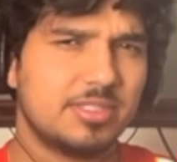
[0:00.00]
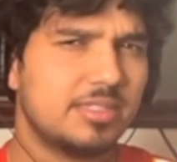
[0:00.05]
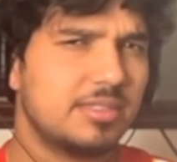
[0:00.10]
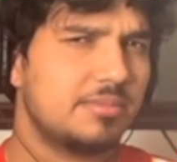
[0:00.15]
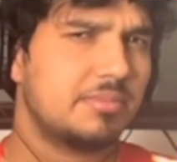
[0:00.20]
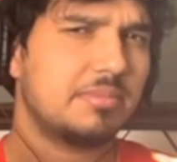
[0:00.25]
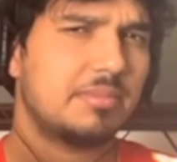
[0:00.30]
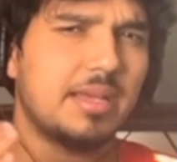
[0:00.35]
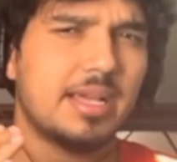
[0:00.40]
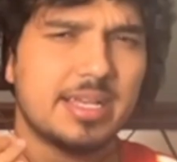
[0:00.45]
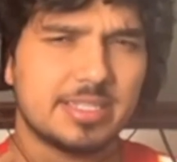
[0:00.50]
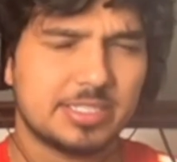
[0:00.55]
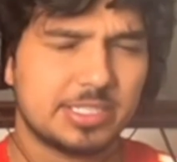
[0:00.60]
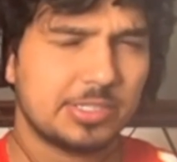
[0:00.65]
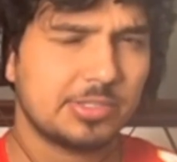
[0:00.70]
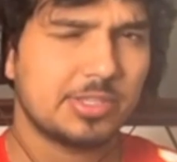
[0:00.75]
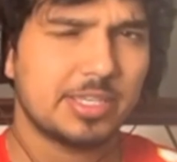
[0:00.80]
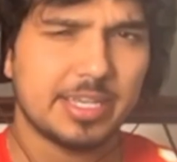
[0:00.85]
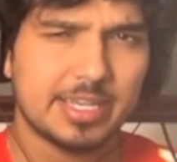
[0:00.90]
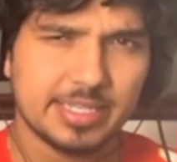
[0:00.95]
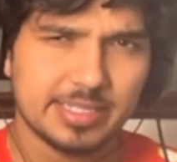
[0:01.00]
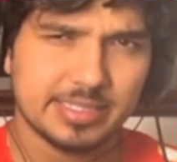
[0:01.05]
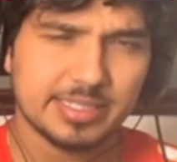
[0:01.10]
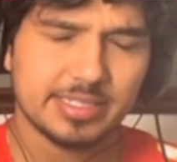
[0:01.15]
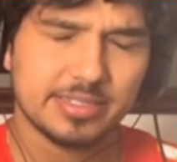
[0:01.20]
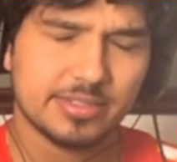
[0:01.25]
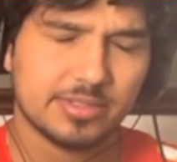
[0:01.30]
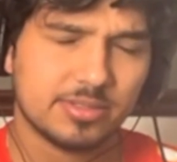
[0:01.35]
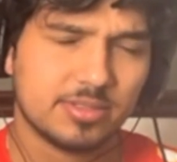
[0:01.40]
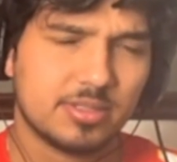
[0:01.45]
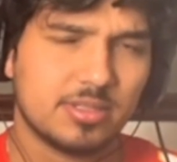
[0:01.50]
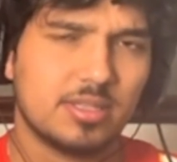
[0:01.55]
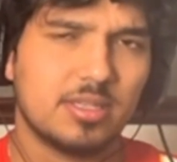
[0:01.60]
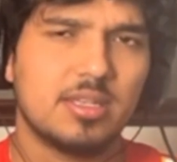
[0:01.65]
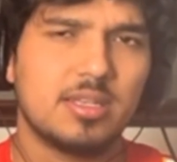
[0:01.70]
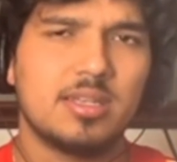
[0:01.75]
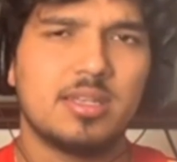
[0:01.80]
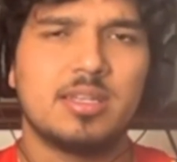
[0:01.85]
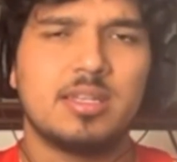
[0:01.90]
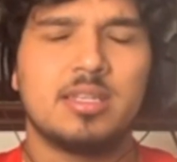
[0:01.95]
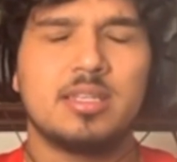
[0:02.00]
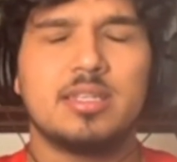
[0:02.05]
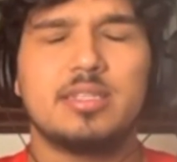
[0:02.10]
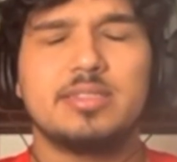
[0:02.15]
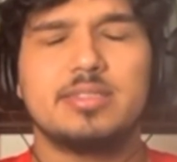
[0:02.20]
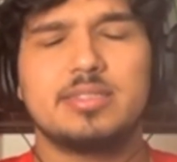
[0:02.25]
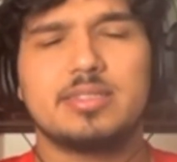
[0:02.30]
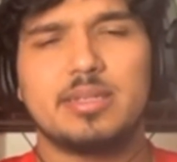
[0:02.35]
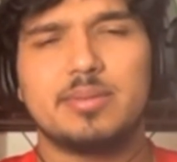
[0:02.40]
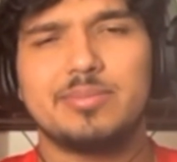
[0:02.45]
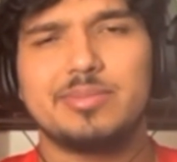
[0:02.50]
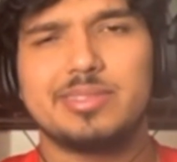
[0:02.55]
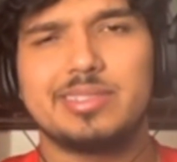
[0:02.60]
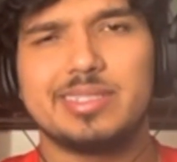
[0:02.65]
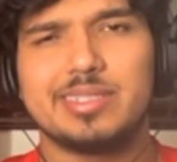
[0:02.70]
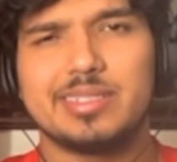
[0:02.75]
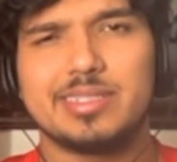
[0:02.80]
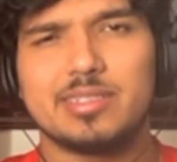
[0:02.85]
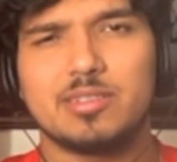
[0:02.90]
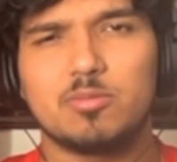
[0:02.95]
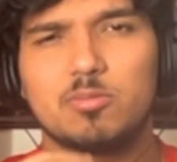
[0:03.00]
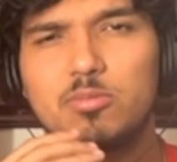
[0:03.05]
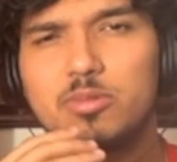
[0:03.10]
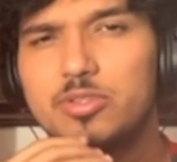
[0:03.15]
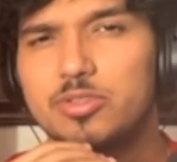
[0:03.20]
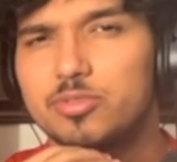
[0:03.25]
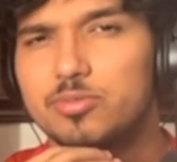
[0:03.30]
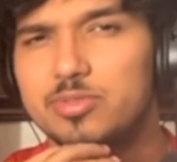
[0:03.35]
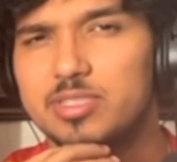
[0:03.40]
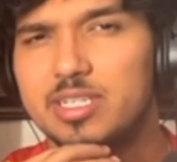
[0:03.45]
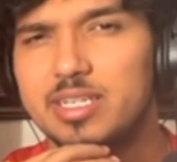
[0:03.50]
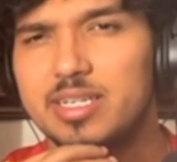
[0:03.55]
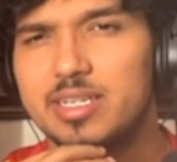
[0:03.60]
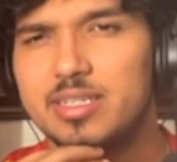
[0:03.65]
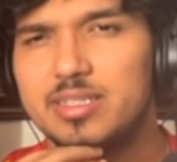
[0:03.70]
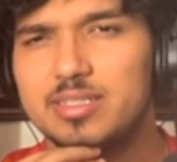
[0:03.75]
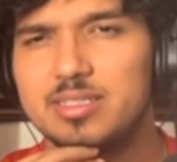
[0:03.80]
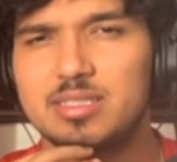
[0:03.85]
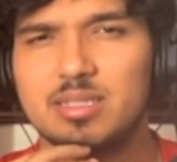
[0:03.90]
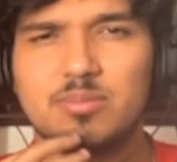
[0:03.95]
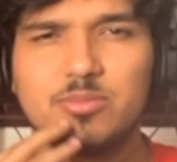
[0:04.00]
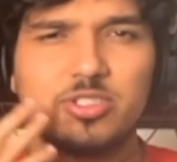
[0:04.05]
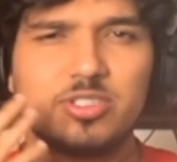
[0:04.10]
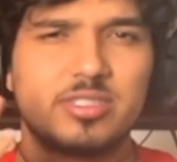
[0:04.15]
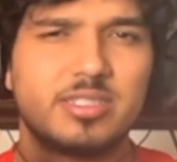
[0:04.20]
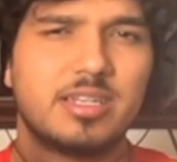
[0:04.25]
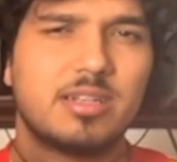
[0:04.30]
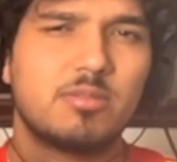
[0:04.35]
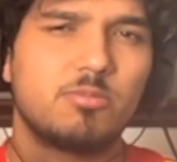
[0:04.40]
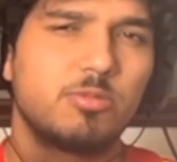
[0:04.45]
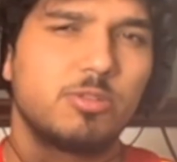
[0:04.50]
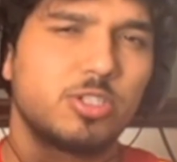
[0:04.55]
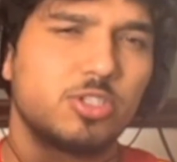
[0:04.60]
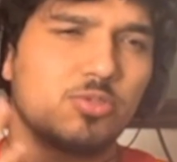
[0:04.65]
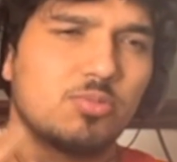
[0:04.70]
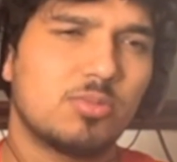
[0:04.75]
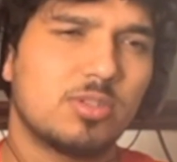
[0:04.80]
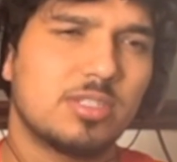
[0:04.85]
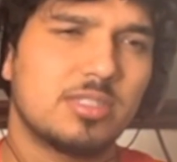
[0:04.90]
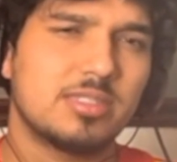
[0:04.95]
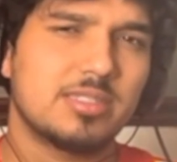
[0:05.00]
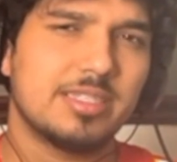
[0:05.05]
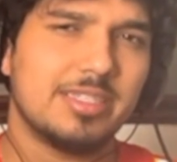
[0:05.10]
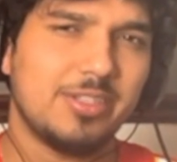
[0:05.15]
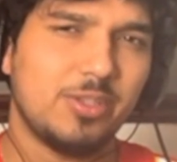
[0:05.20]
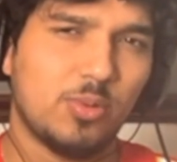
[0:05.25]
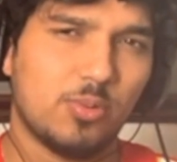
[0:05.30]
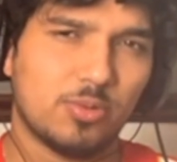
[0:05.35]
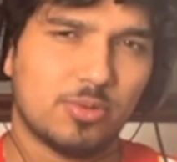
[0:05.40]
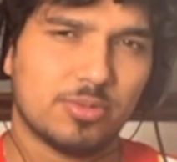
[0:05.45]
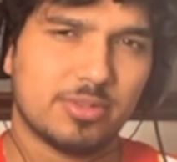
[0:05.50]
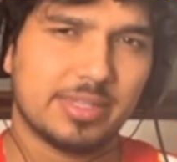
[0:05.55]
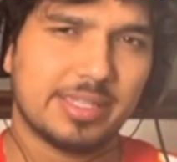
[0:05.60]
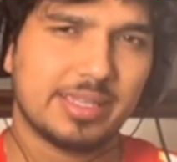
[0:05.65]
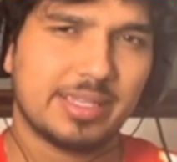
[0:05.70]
did S tier to A tiers, some did 1 through 10, some just said which ones in order they